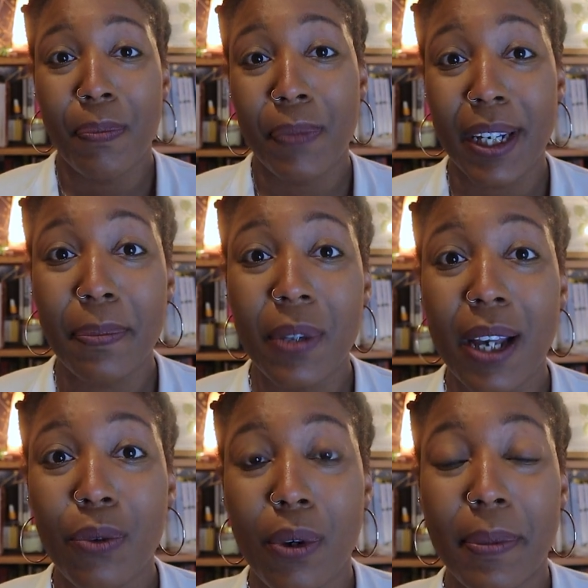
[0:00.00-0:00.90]
Many
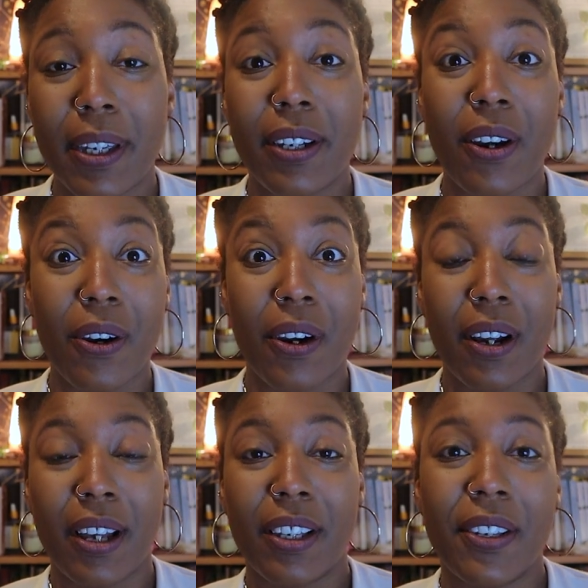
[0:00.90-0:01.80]
Black women
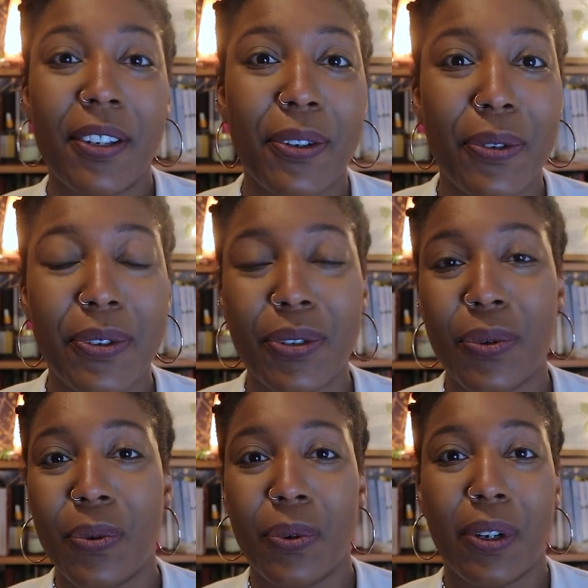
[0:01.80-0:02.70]
are accused
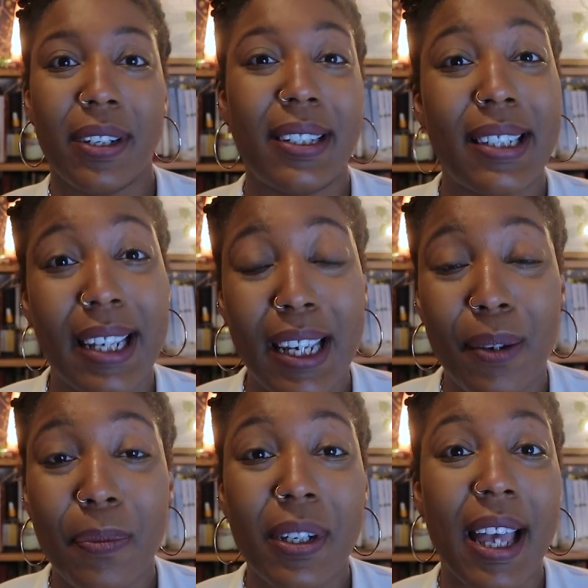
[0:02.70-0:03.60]
or
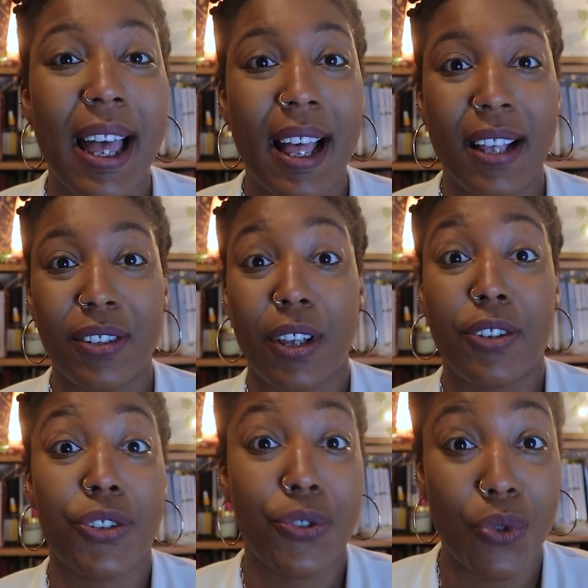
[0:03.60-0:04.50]
deemed as a
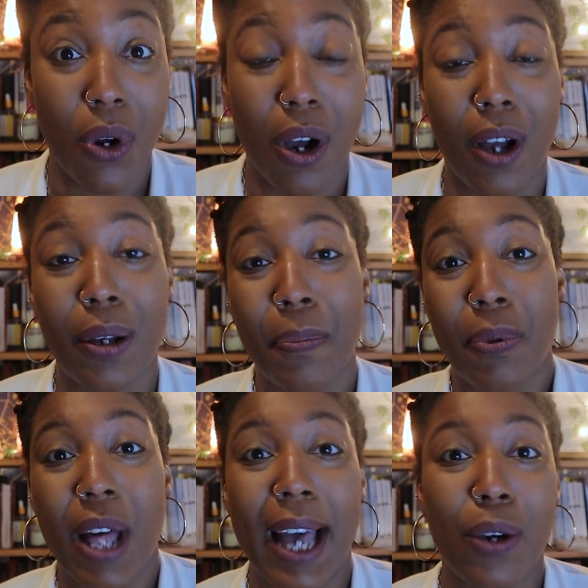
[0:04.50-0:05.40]
strong
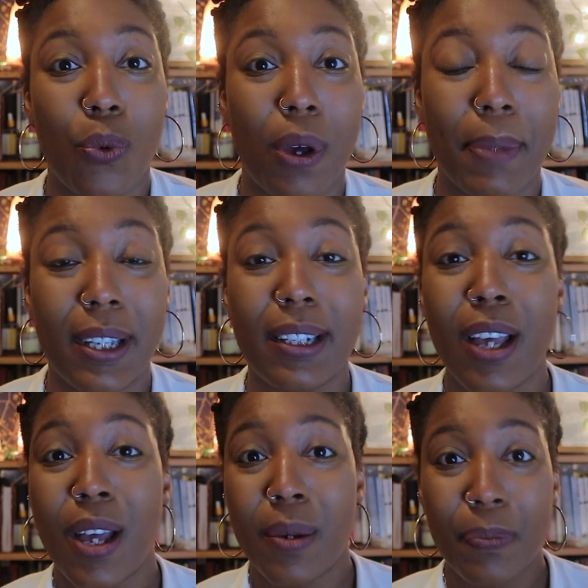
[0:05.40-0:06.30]
Black woman,
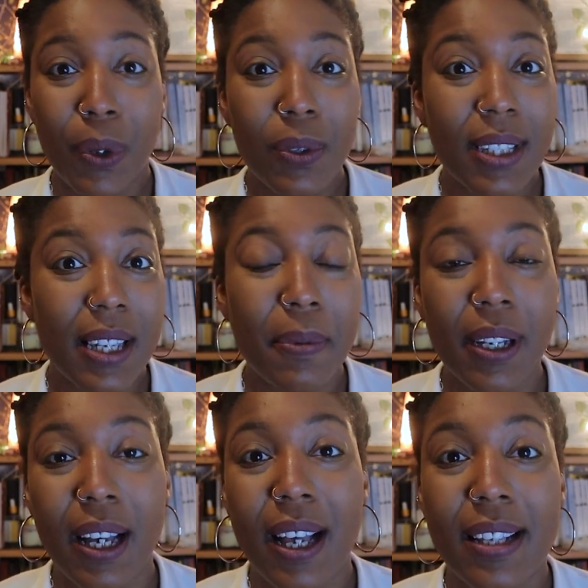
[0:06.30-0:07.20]
mostly
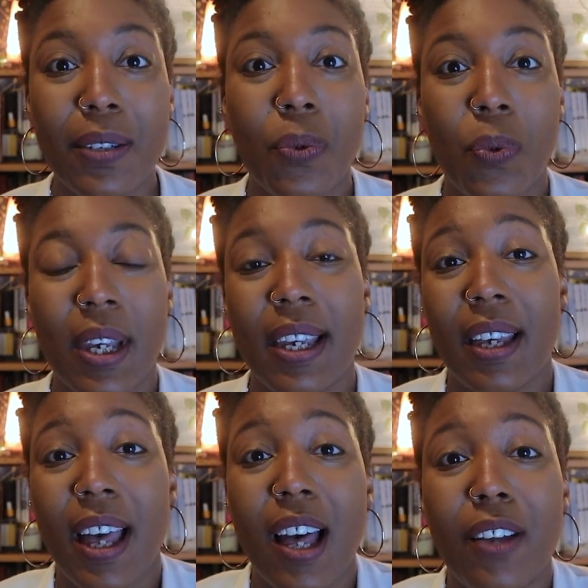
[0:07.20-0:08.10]
because we
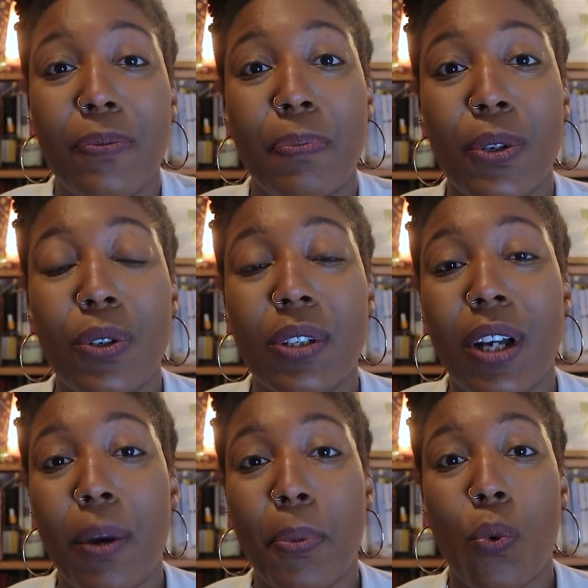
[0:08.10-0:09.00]
have built up